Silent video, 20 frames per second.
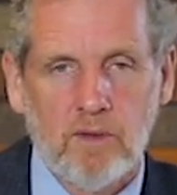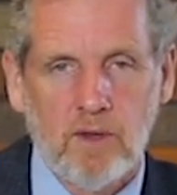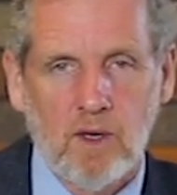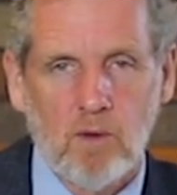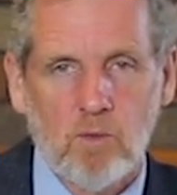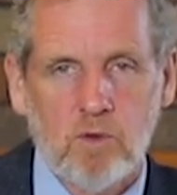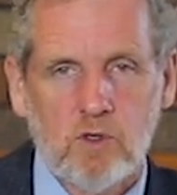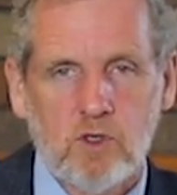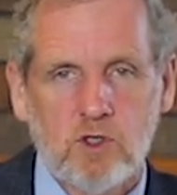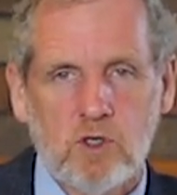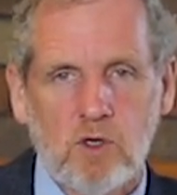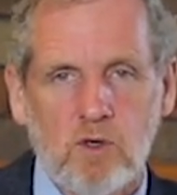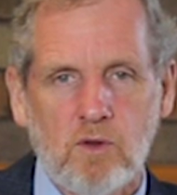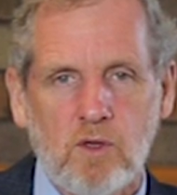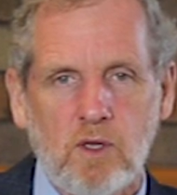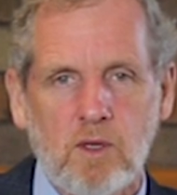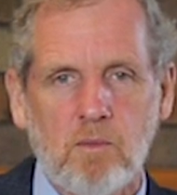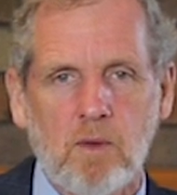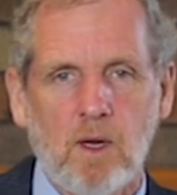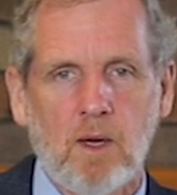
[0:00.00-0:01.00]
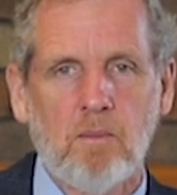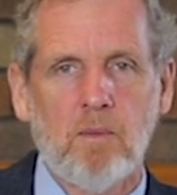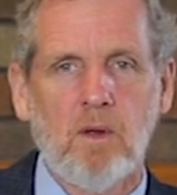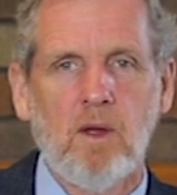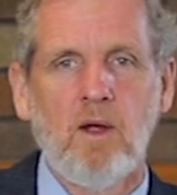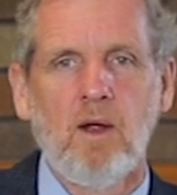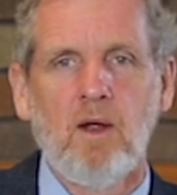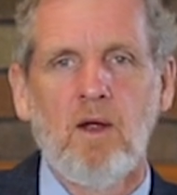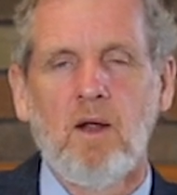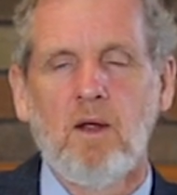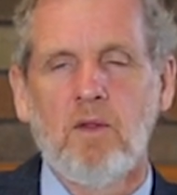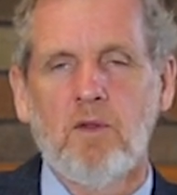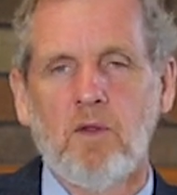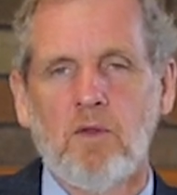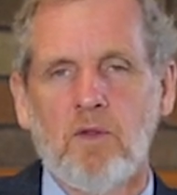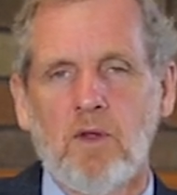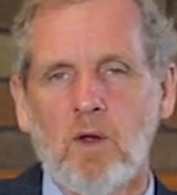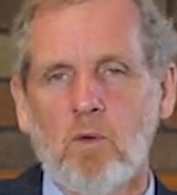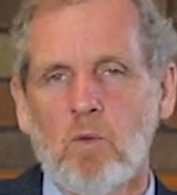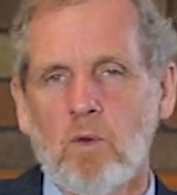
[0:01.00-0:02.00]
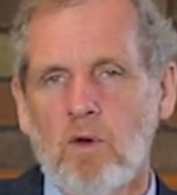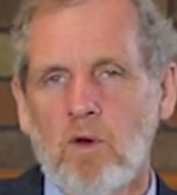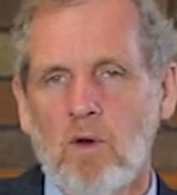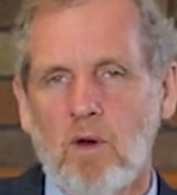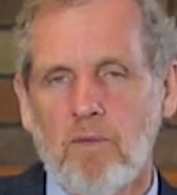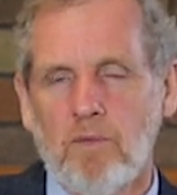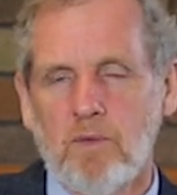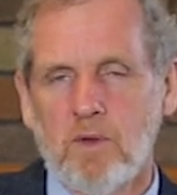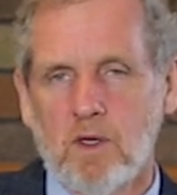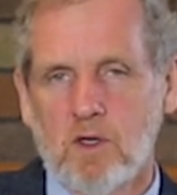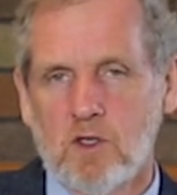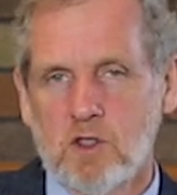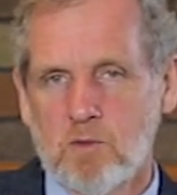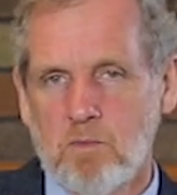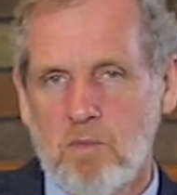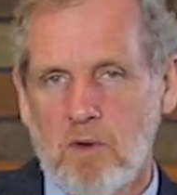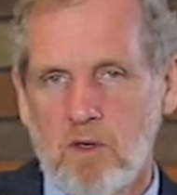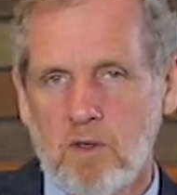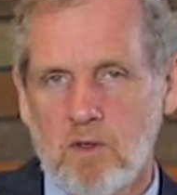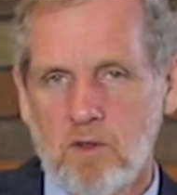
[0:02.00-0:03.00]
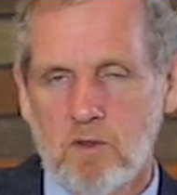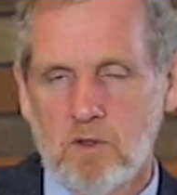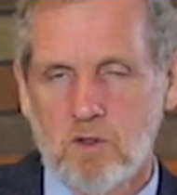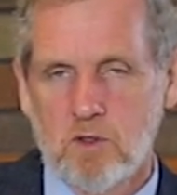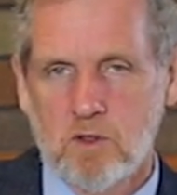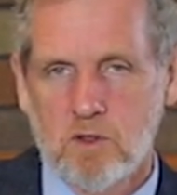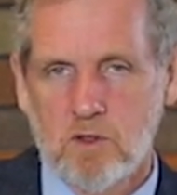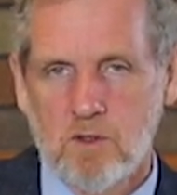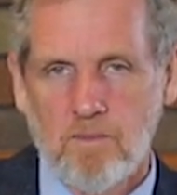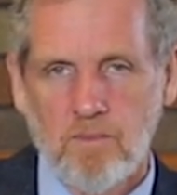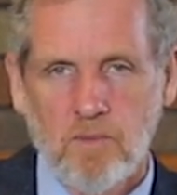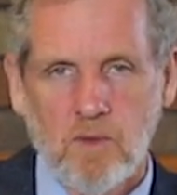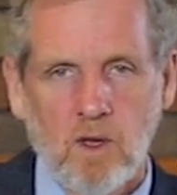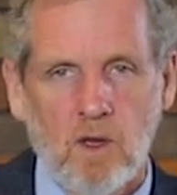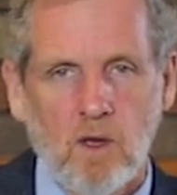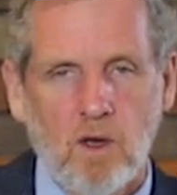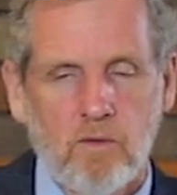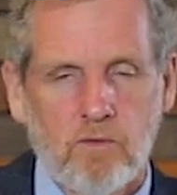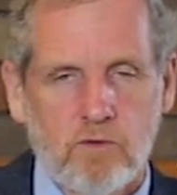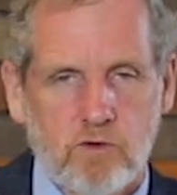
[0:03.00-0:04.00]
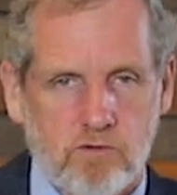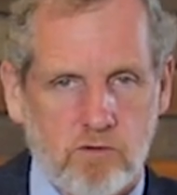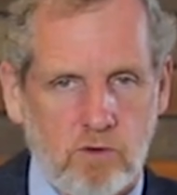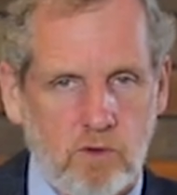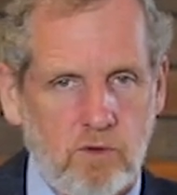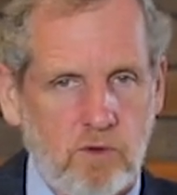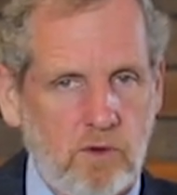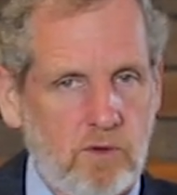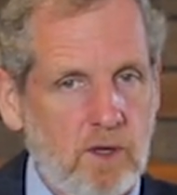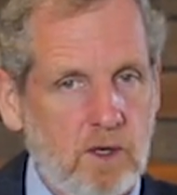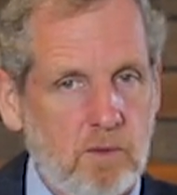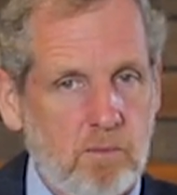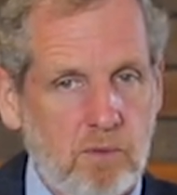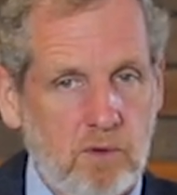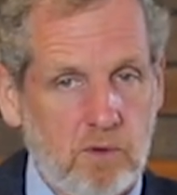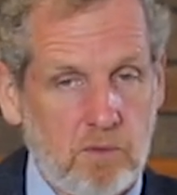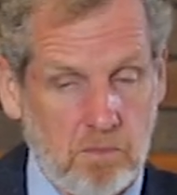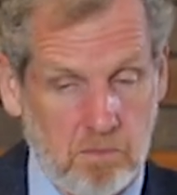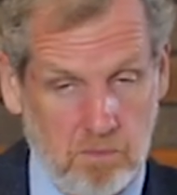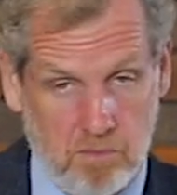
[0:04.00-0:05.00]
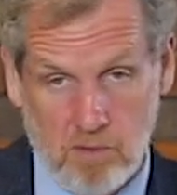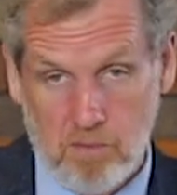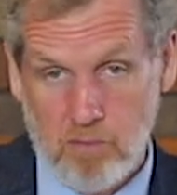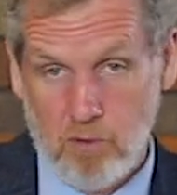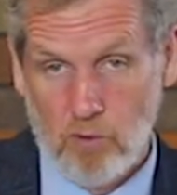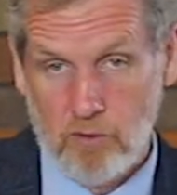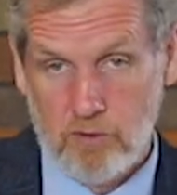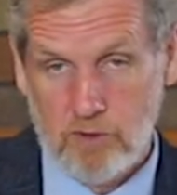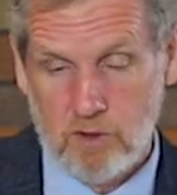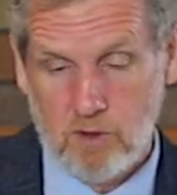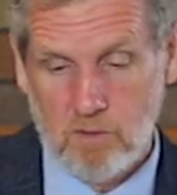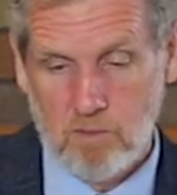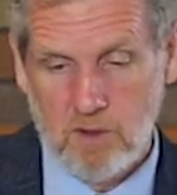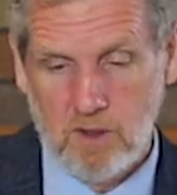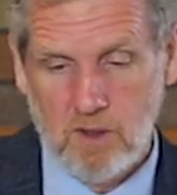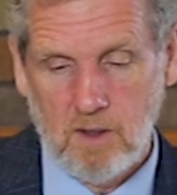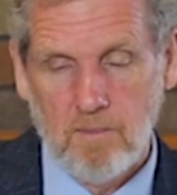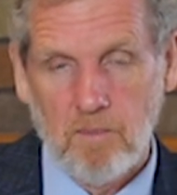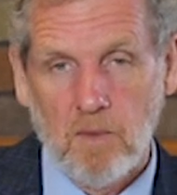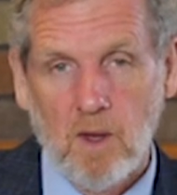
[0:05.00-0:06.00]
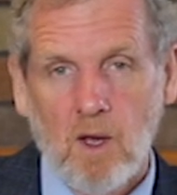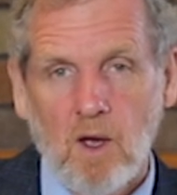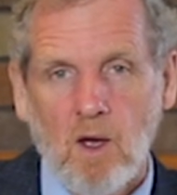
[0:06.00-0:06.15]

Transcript: That would show them up that they were not the exponents of truth that they purported to be,